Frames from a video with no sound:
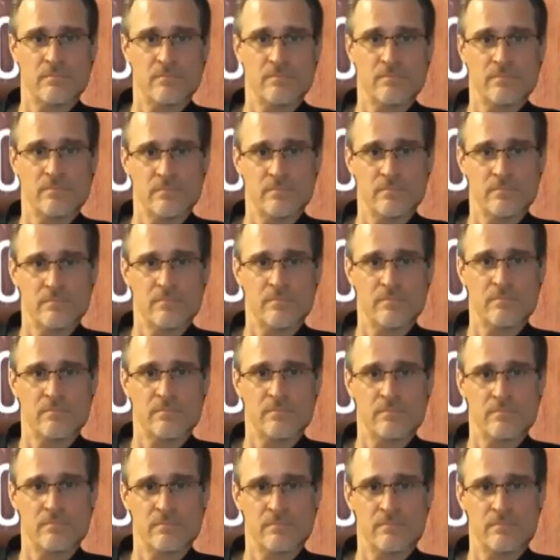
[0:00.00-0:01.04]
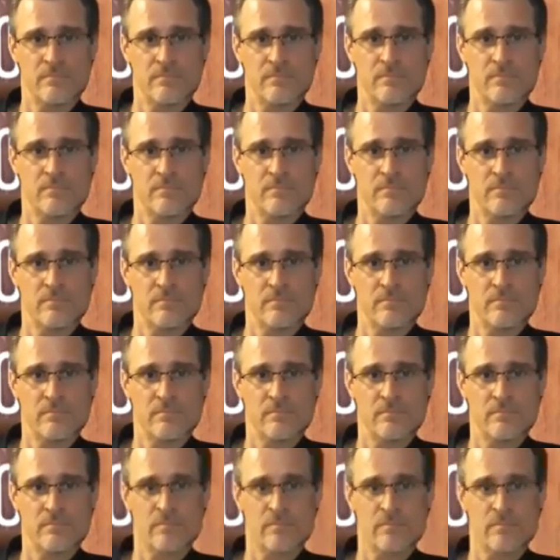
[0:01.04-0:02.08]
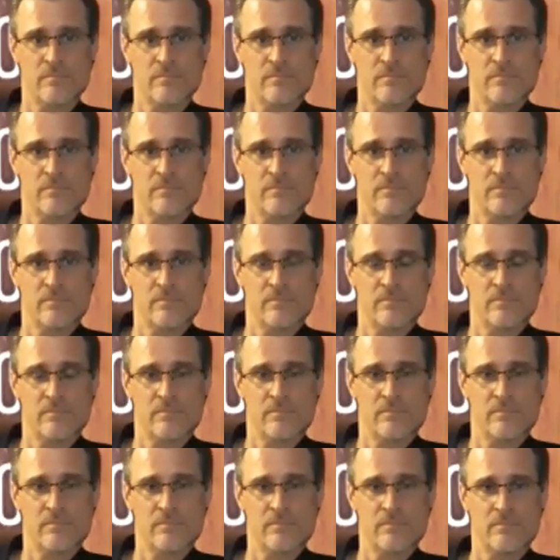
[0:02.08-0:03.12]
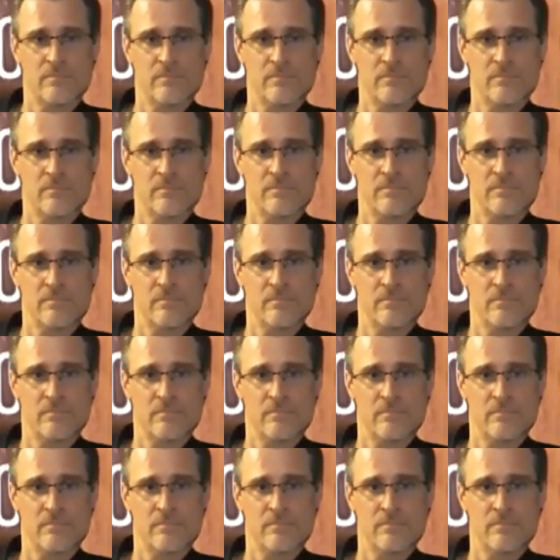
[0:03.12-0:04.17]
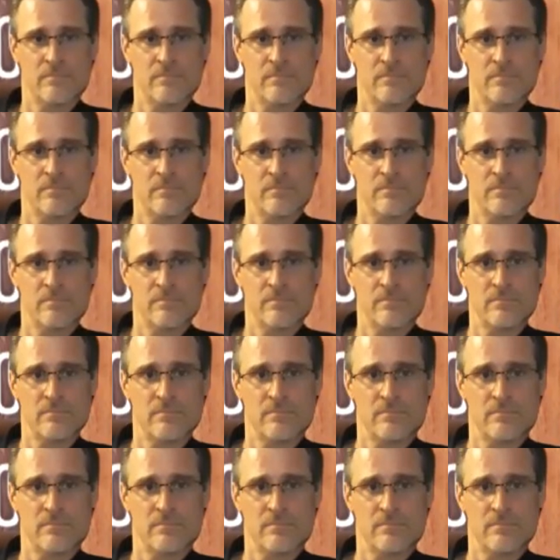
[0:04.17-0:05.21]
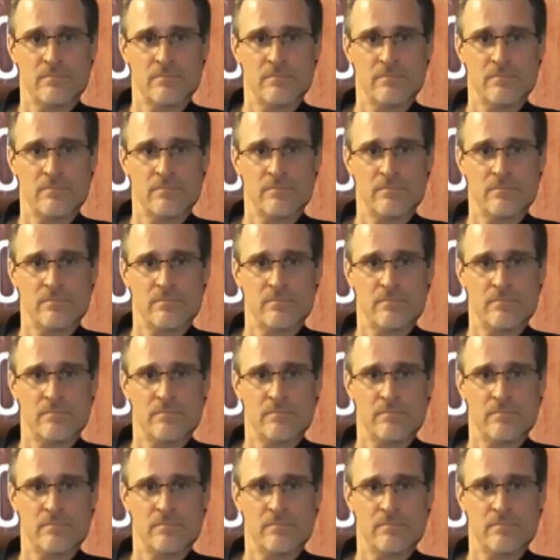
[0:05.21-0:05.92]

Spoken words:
[no speech]